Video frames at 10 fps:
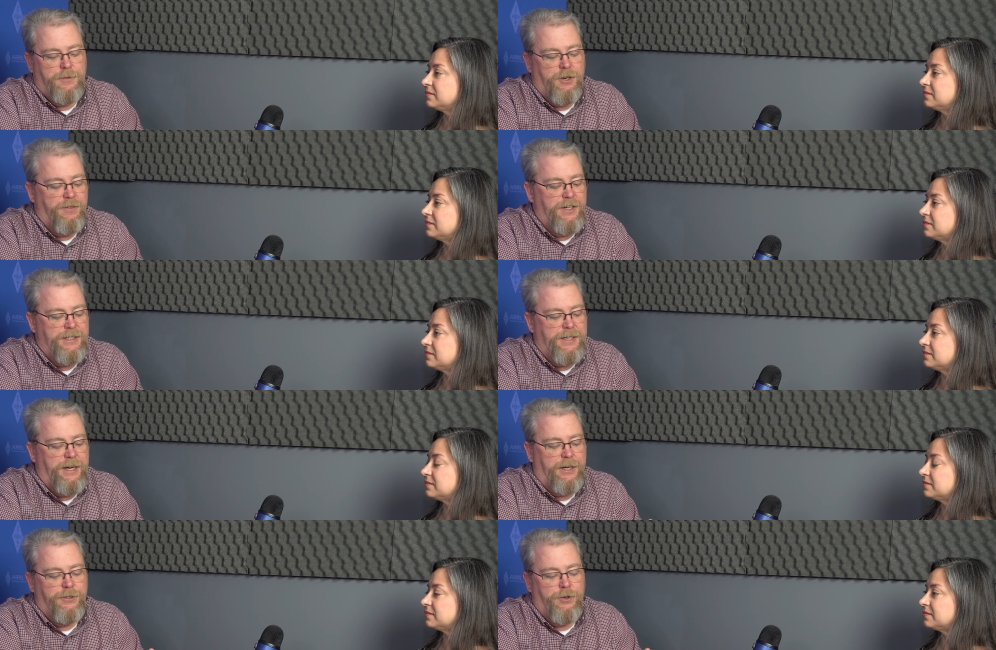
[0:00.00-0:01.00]
Speaker 1: serving as
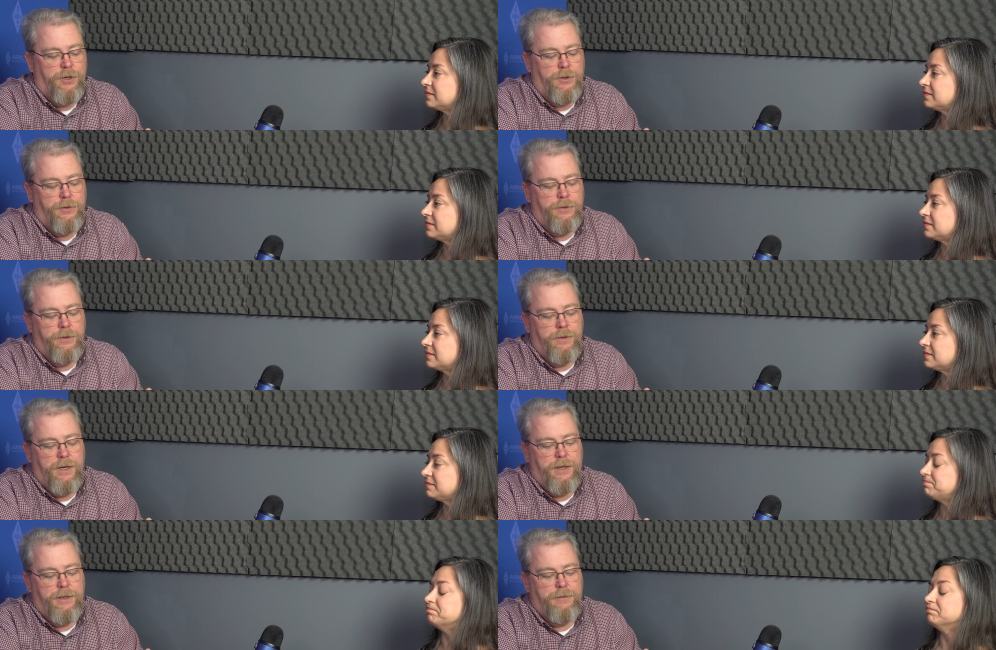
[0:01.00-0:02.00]
net control,
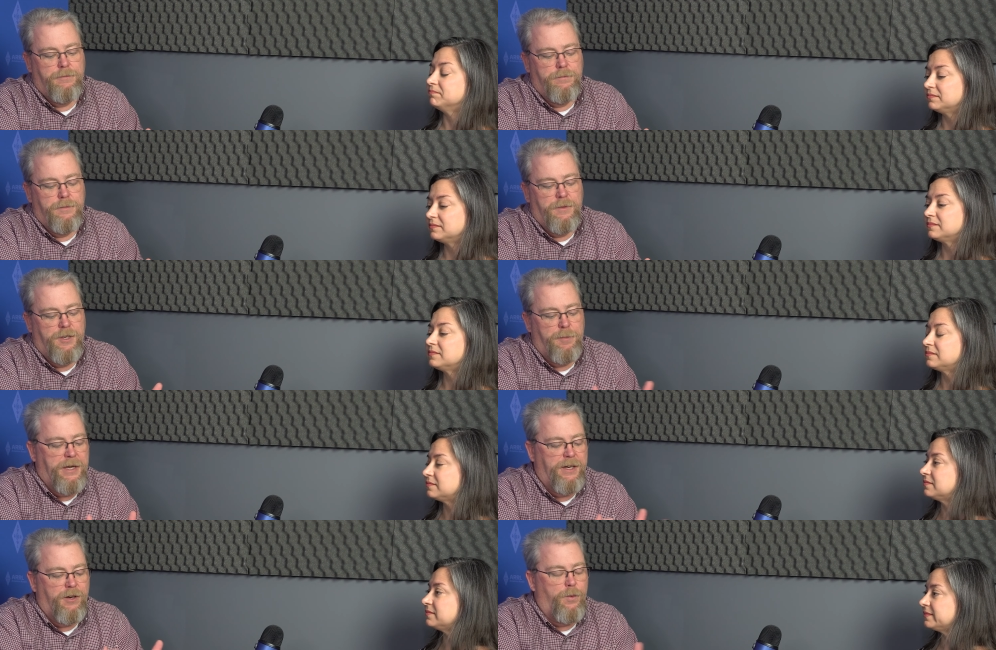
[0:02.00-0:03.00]

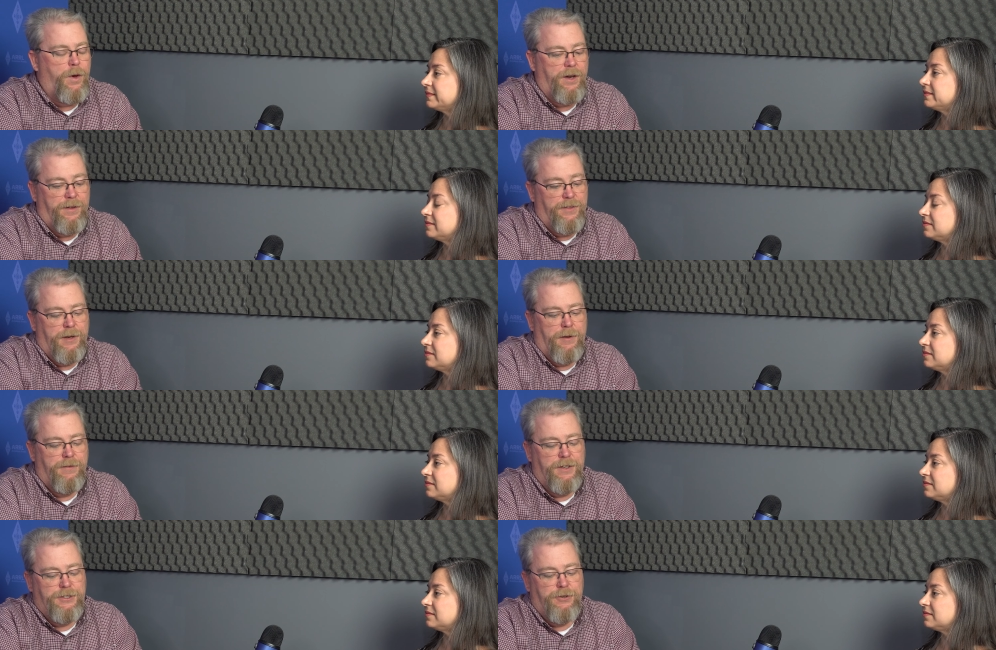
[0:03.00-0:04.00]
depending on what level.
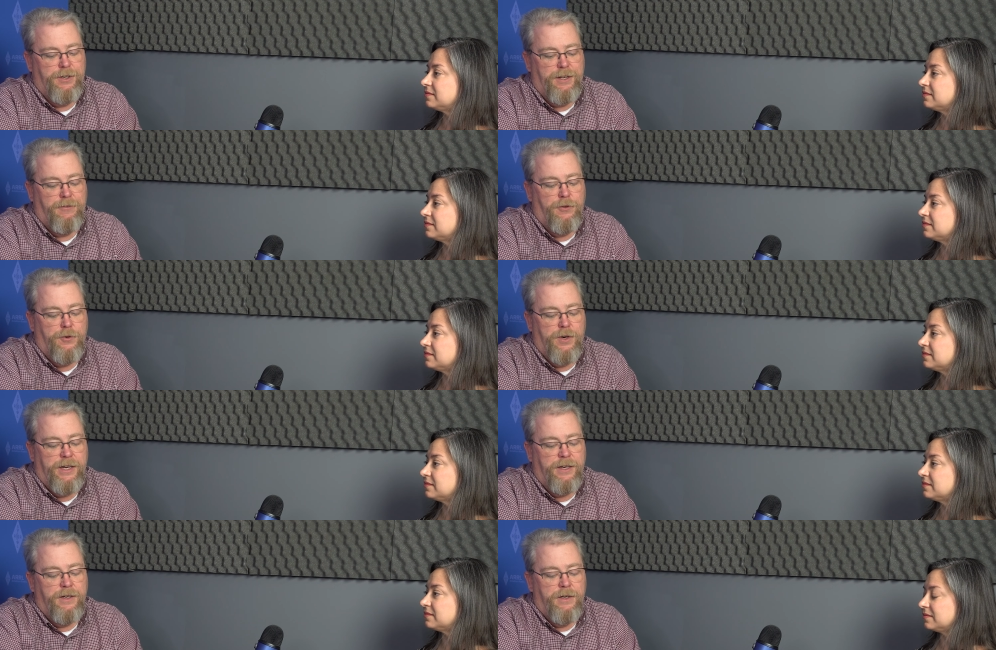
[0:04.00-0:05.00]
These are in level
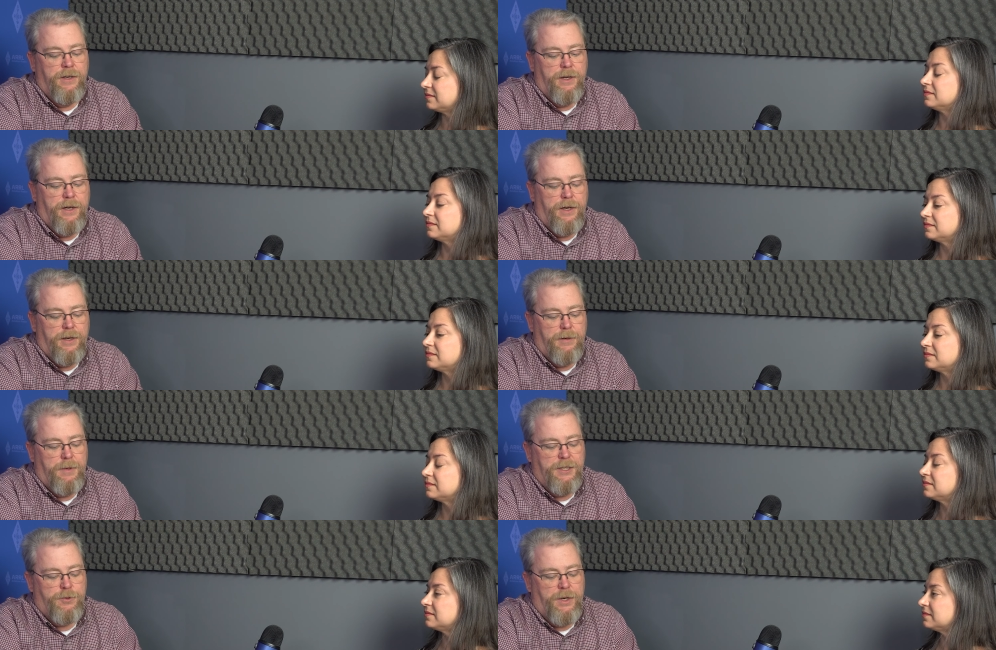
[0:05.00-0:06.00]
3,
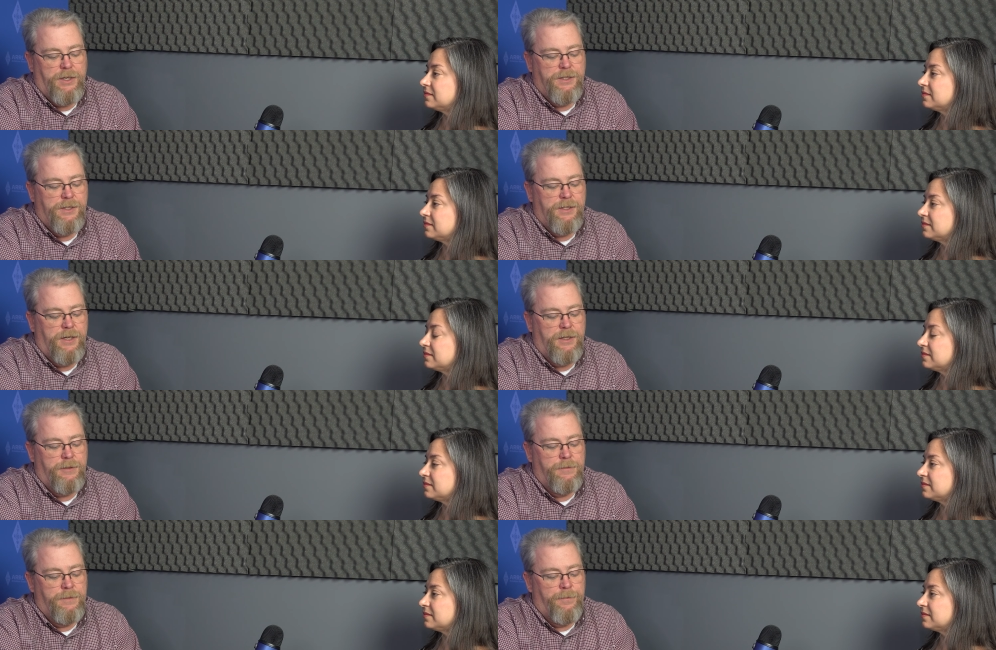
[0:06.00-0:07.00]
as well as
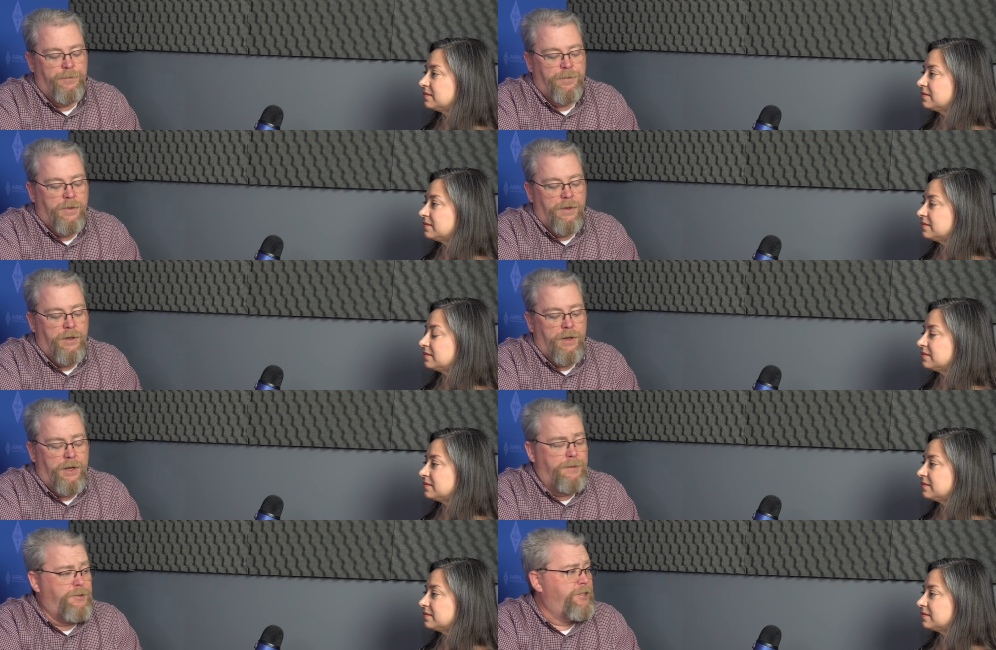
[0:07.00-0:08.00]

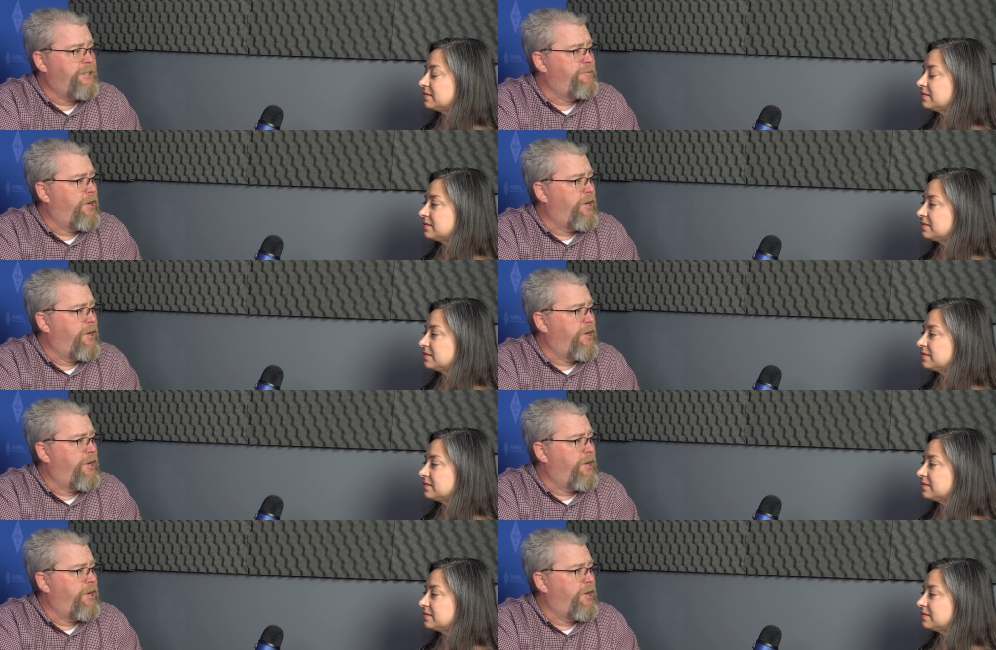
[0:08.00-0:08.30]
doing some